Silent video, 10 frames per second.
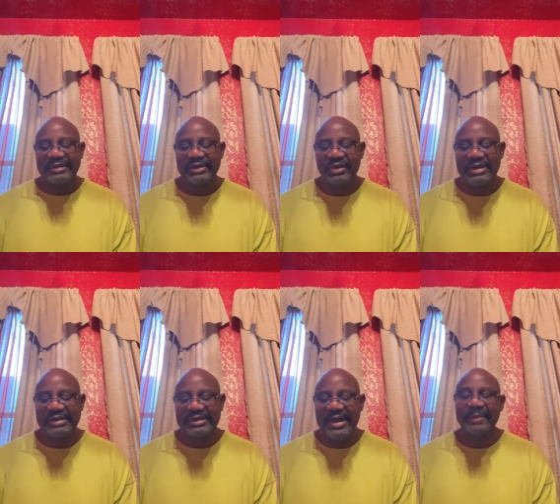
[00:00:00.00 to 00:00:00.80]
So
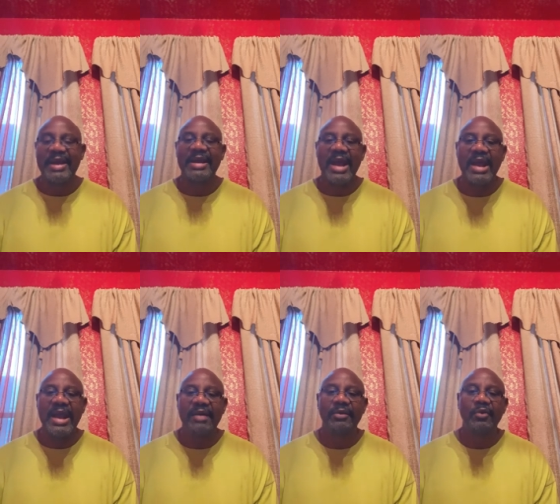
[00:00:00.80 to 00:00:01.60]
He's saying, Man,
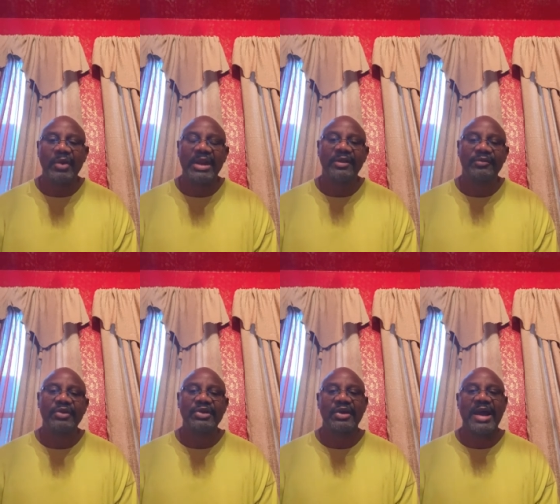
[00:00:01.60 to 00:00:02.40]
I have a will
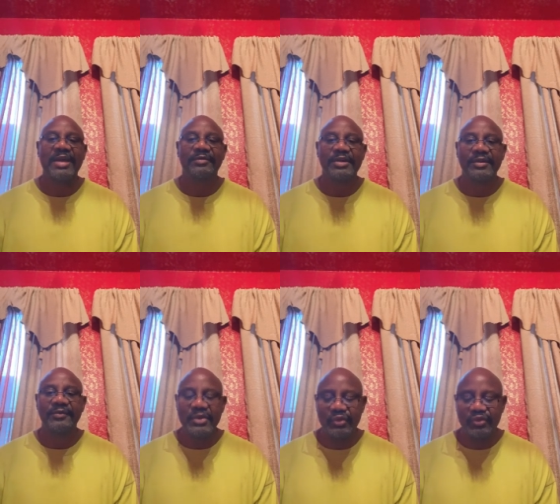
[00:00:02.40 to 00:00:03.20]
for your life. And
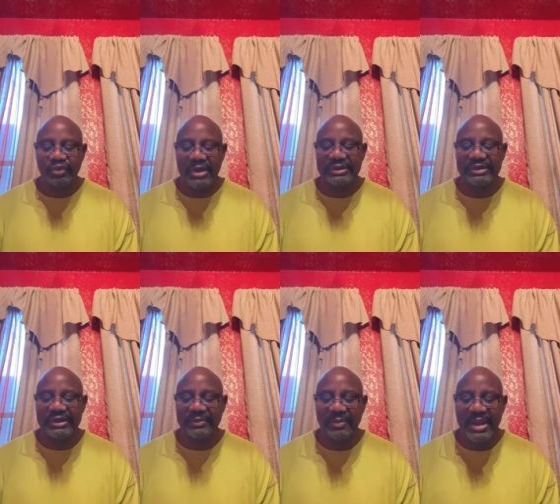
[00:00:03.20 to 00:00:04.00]
if you
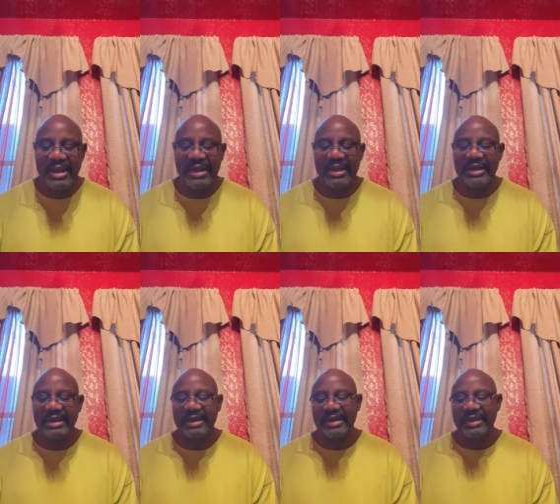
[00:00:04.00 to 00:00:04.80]
trust in me,
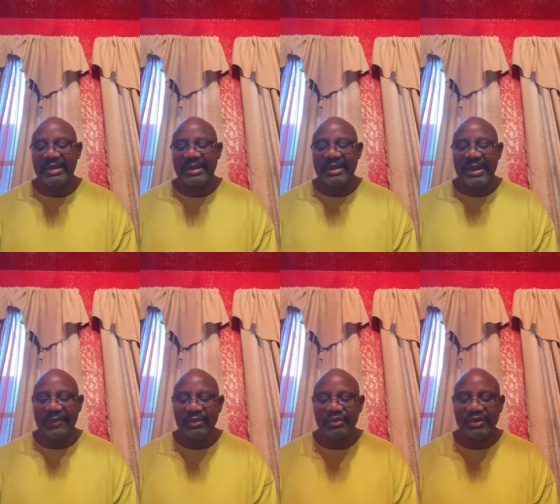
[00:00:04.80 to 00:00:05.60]

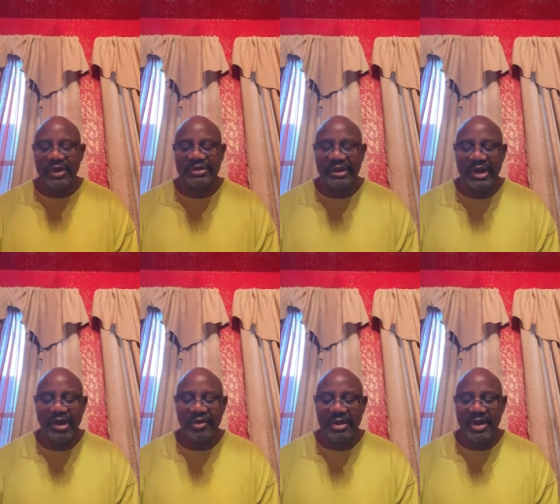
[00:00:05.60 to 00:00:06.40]
if you trust in the
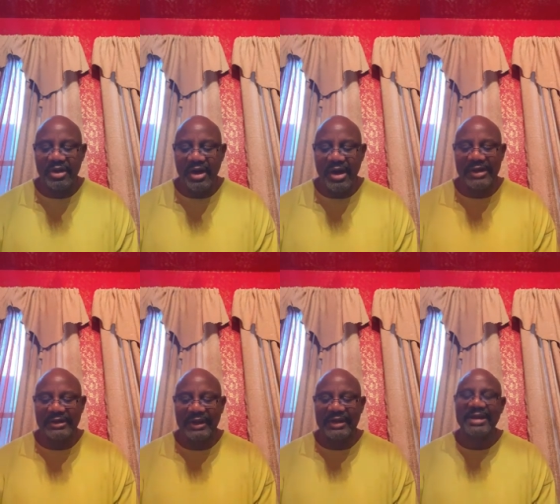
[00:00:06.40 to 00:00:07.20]
Lord with all your
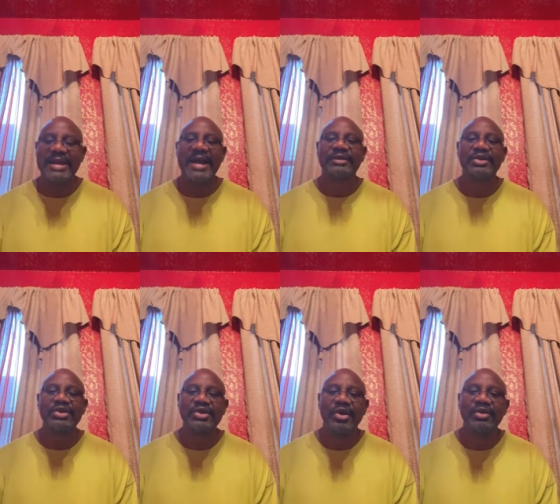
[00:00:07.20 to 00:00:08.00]
heart and lean not
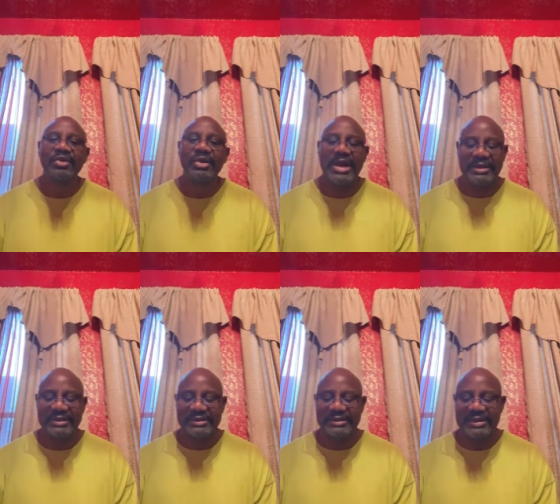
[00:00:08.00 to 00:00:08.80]
on your own
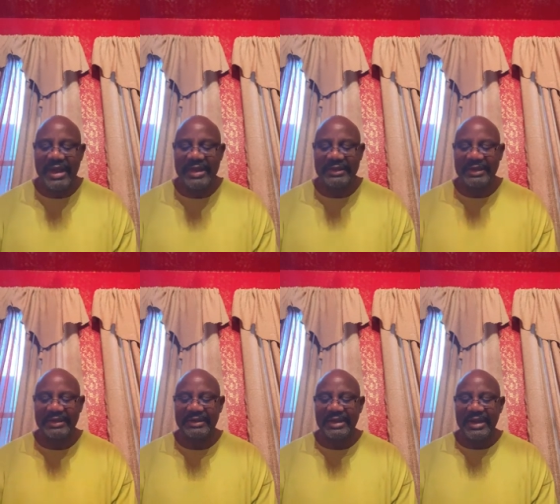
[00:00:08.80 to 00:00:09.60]

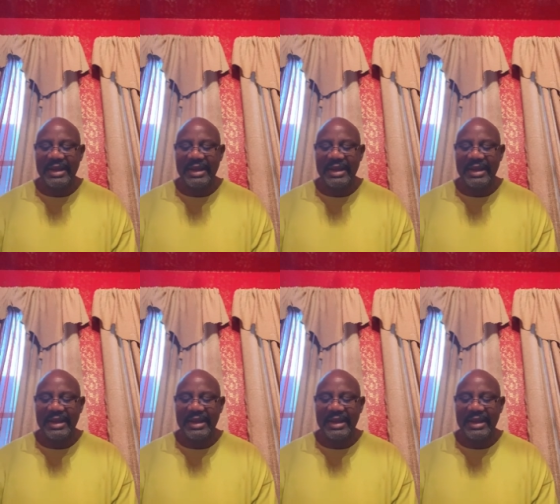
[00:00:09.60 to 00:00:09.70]
understanding,